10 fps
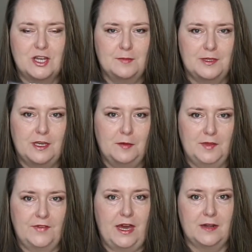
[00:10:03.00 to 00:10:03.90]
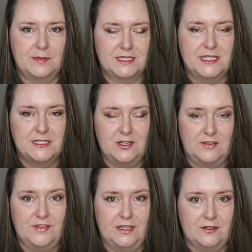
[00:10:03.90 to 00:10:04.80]
up the gummy vitamins, he's
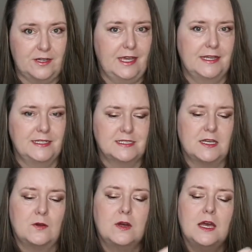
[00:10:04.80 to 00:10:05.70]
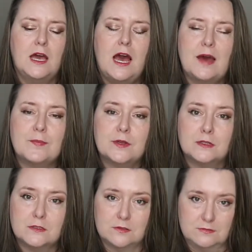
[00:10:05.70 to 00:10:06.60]
gonna think they're candy. So I put a
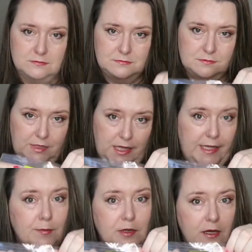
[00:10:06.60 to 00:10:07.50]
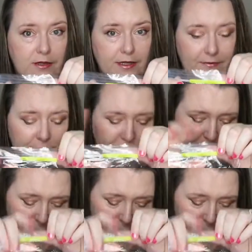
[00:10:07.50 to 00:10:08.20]
little label on him for